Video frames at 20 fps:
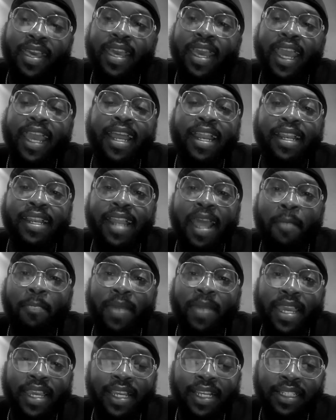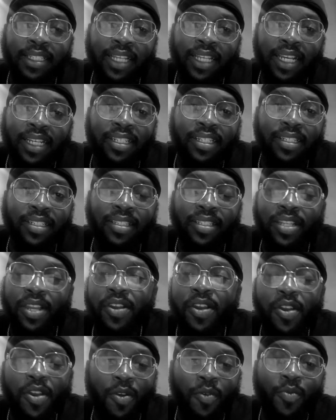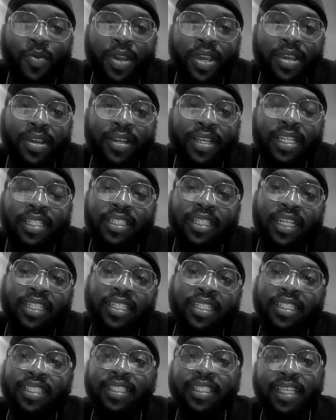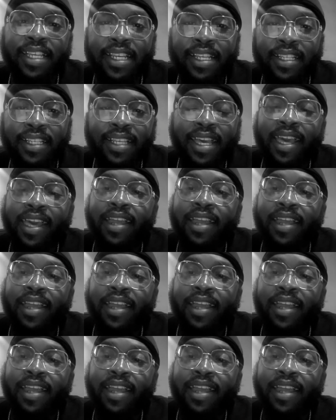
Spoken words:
And that means he touching the steering wheel, he touching seats,